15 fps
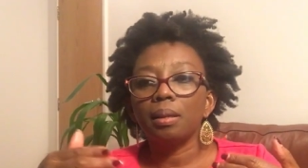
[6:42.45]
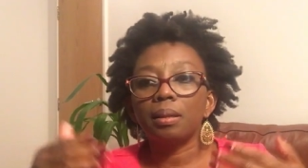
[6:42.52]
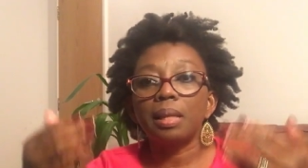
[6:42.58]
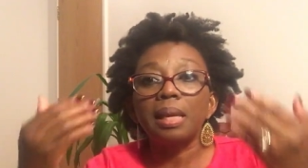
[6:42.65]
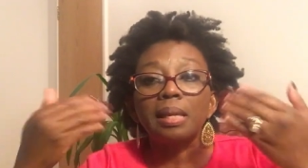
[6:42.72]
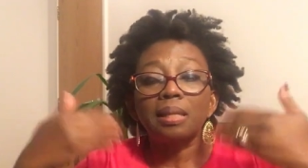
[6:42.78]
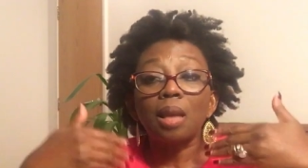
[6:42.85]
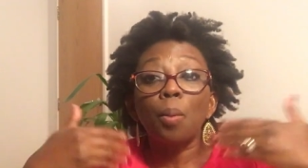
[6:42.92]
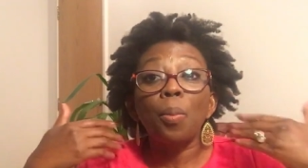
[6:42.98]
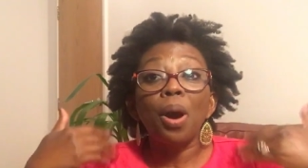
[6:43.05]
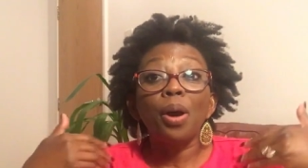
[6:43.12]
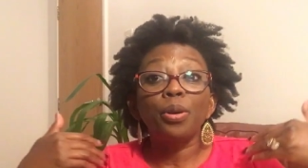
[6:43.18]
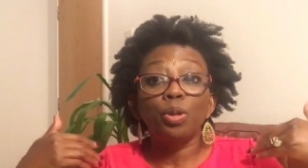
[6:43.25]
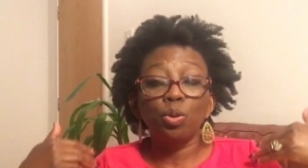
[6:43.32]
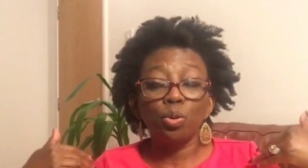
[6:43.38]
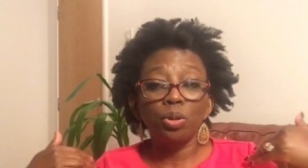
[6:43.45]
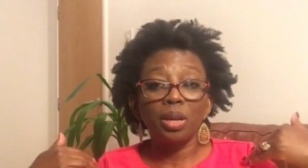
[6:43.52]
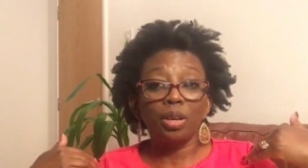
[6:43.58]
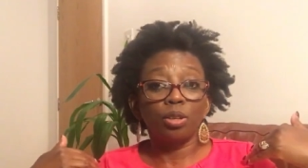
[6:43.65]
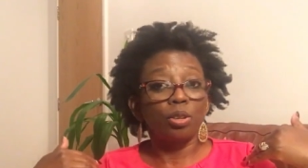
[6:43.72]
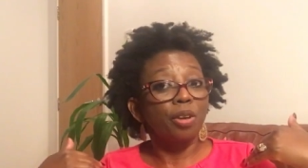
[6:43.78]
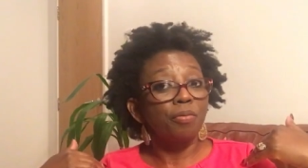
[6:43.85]
things about you that
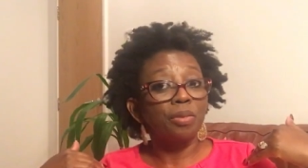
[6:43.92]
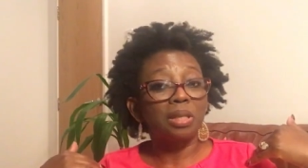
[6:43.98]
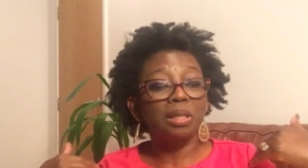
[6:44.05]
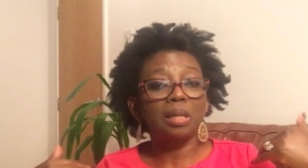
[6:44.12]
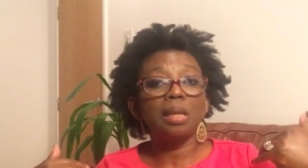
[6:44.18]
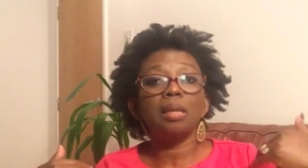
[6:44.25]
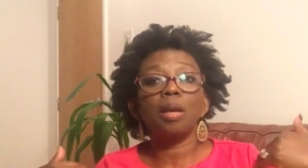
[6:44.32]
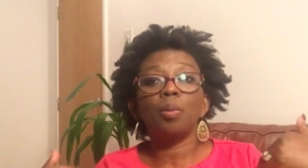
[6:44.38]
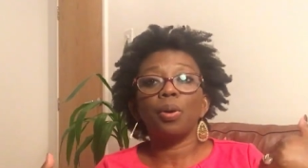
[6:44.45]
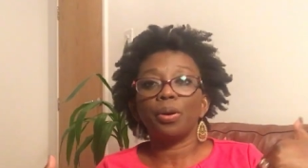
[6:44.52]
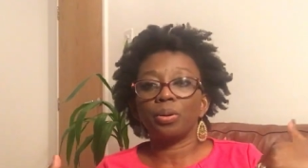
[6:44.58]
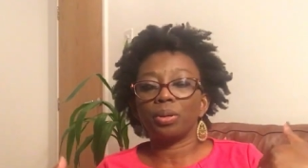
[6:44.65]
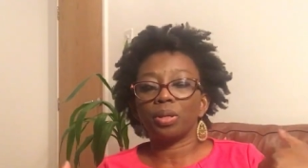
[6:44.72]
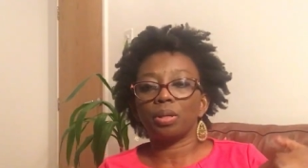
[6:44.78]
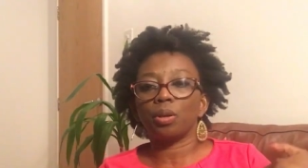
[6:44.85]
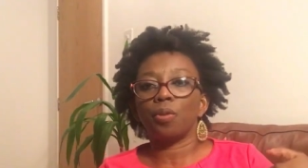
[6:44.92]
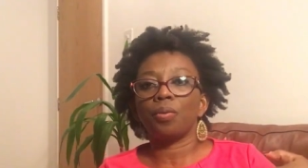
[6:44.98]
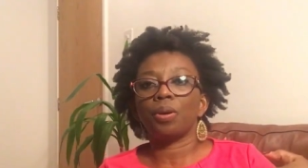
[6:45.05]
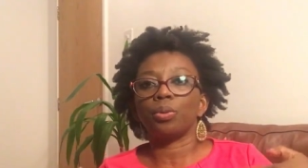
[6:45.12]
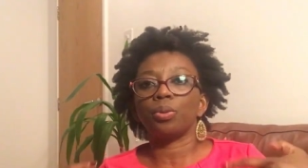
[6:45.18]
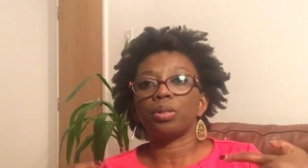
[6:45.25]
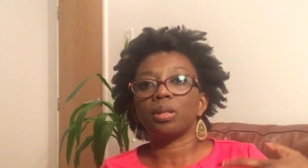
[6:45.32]
you're not even seeing about yourself,
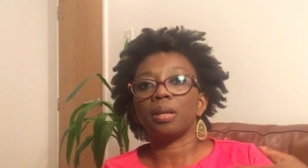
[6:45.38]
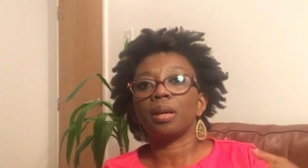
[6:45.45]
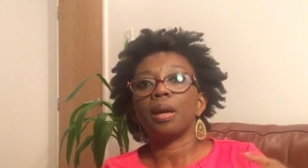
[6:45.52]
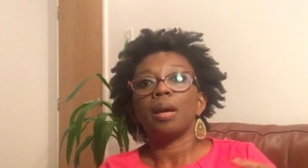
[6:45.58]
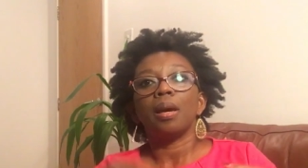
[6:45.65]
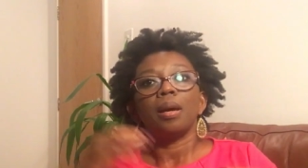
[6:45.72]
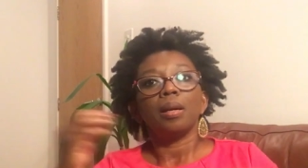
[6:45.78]
and could say,